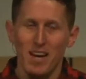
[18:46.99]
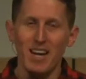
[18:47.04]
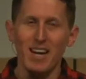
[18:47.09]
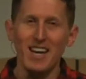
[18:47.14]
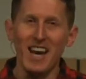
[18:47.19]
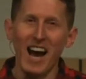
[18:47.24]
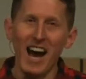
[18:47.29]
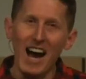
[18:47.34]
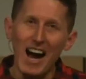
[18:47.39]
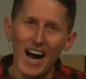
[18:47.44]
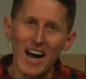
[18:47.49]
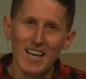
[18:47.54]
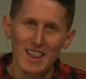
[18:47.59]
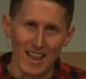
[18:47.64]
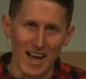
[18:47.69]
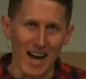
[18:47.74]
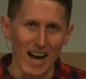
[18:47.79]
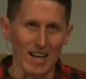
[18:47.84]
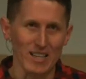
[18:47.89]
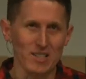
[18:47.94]
and he
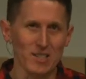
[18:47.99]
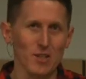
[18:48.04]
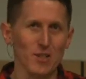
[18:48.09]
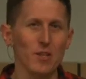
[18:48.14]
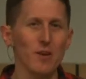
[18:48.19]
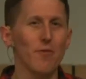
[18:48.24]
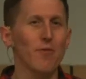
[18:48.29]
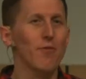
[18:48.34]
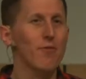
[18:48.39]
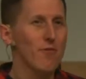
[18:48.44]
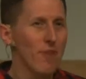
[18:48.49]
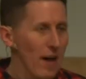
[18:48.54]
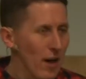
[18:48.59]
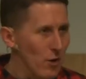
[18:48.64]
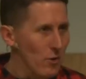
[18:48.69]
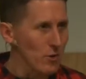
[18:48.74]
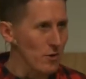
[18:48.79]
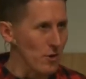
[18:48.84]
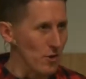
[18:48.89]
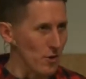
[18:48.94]
highlights the
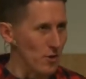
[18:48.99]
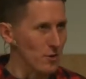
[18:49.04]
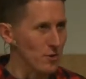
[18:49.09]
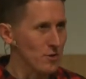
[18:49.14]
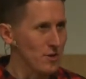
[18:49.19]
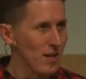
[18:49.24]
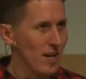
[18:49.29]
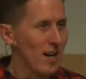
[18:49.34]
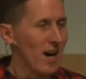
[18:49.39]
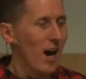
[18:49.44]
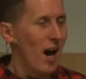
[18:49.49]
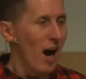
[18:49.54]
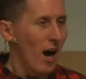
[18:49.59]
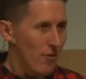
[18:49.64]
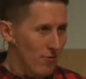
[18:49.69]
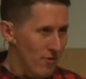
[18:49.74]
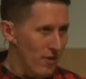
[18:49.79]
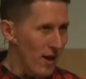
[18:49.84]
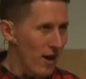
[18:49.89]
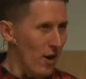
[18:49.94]
failures
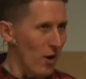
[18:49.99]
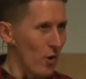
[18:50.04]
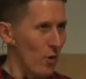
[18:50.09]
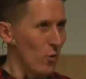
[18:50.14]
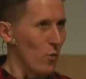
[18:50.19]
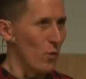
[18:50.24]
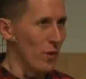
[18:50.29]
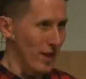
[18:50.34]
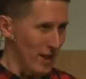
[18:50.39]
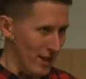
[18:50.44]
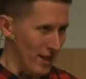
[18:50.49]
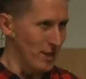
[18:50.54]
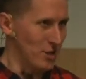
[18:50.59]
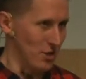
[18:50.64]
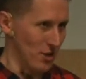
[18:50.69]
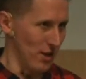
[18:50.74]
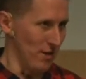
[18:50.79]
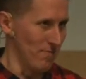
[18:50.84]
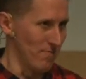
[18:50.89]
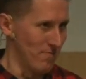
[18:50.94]
of their
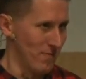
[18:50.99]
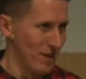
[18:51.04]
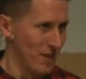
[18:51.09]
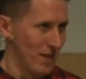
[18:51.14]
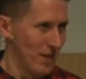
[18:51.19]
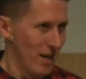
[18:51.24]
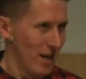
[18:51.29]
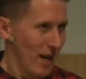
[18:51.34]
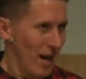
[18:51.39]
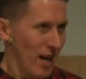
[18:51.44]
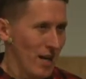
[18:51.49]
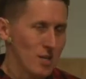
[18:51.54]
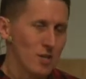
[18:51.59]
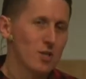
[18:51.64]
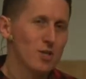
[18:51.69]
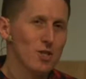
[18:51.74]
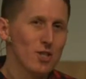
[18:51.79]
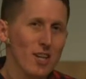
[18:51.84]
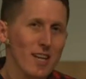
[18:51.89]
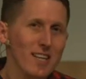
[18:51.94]
religion.
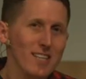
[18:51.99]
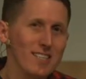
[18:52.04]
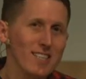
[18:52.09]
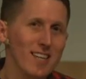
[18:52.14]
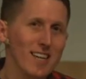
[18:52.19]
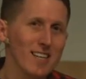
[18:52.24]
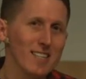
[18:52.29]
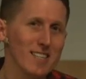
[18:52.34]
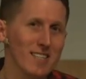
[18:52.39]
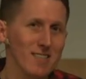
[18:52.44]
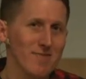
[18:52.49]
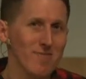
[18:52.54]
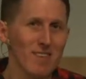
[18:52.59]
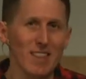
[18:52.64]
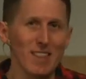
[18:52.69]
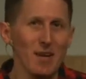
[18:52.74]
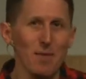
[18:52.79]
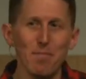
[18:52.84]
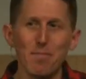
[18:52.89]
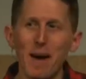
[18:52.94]
Jesus,
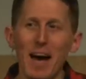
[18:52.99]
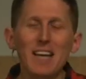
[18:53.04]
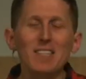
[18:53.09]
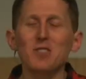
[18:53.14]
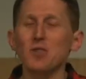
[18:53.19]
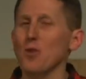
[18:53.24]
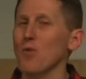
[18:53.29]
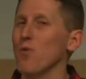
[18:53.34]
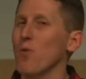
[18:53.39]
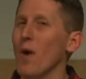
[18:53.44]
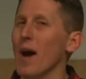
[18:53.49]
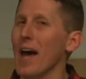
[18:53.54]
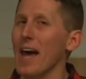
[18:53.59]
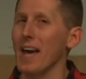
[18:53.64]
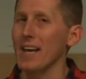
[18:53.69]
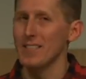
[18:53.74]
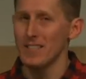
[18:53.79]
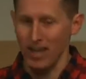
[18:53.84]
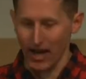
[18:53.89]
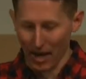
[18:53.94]
in the best of
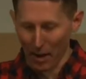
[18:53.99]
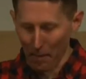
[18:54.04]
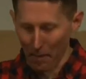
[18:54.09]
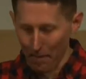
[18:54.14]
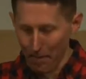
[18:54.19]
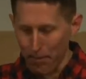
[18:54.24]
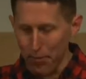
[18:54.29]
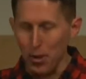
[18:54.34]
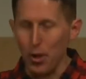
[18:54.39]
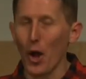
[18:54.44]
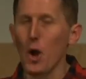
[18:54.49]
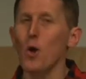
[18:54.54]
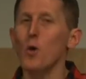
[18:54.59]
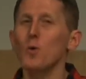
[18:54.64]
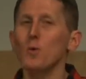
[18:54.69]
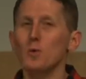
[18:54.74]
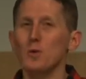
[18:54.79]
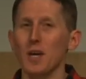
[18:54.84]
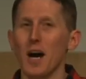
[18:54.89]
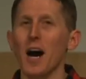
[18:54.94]
ways, kind of
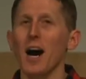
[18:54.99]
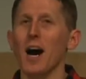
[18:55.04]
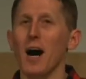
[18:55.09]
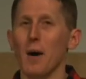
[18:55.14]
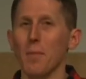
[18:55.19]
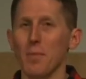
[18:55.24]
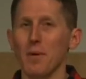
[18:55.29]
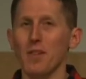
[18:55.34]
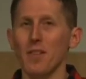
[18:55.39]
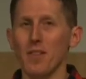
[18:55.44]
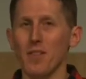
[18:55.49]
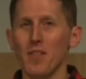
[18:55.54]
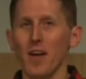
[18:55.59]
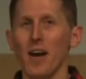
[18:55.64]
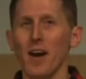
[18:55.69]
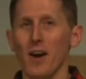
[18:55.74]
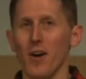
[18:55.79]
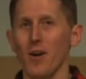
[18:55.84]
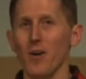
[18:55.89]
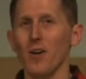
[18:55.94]
blows up
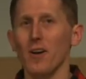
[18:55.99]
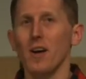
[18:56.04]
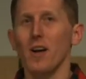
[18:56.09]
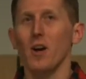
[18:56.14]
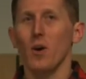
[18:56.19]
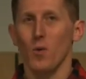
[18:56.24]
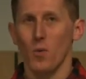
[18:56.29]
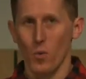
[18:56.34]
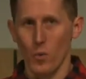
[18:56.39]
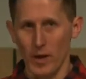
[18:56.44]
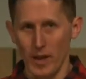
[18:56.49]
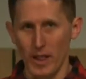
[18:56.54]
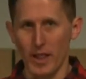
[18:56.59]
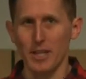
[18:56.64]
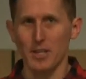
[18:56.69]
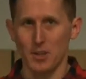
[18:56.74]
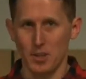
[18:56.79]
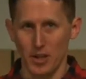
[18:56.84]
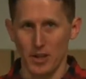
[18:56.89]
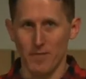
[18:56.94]
their
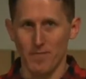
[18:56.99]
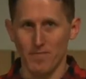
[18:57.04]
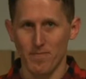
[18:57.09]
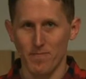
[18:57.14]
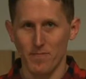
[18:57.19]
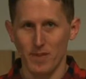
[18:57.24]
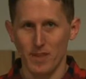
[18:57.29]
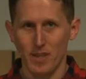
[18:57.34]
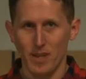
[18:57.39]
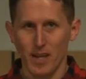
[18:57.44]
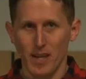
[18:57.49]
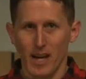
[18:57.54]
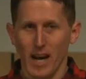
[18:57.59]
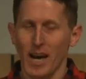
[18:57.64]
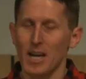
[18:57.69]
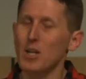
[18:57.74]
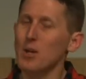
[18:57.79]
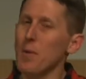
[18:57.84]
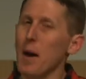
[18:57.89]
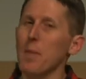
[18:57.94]
religion.
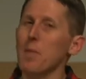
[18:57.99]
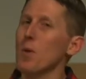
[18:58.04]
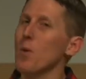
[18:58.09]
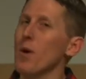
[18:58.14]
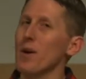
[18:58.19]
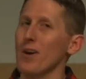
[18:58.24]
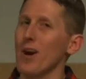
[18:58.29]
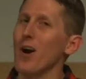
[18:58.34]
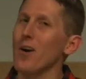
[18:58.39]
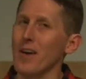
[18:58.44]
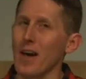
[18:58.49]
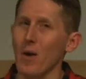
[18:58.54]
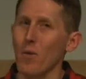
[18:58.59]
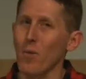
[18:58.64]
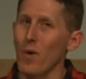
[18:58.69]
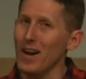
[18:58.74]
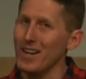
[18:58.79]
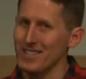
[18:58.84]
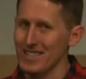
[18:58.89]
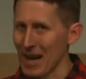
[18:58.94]
And you might be wondering, okay,
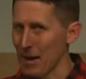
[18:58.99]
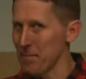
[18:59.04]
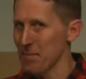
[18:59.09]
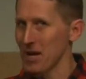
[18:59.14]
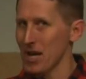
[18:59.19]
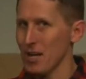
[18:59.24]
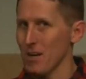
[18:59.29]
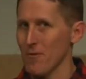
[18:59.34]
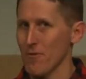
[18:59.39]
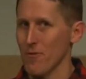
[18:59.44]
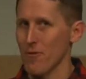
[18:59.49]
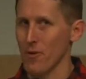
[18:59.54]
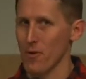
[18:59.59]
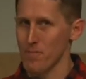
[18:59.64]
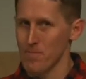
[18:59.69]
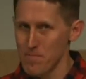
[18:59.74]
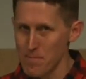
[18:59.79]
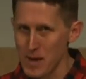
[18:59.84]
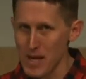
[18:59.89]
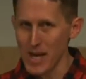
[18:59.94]
what does that mean for
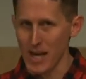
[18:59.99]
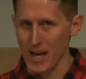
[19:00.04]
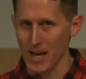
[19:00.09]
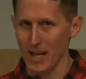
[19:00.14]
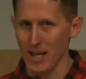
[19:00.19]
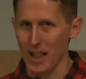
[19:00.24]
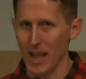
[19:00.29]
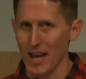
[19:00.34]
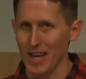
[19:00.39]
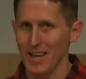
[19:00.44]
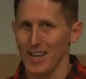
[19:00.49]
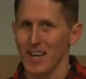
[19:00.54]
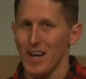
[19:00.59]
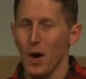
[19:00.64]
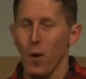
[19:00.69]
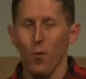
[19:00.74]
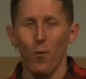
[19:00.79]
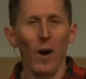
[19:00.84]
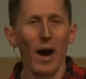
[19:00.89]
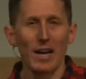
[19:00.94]
me? Like,
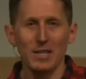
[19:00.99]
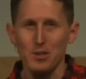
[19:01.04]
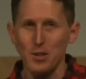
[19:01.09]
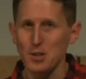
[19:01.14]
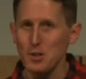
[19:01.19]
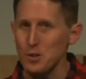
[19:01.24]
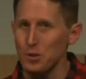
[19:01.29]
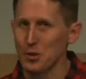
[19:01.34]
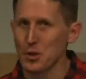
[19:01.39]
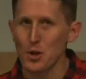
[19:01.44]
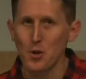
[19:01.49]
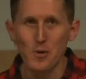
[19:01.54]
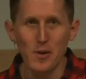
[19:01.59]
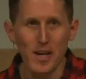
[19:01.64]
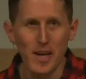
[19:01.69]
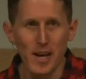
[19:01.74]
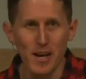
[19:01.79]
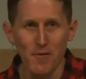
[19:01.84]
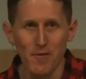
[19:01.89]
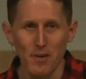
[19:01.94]
why should you tune
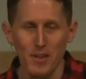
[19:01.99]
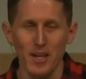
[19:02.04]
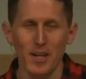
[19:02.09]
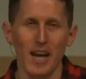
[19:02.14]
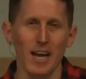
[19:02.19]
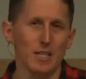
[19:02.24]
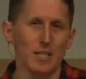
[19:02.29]
in for the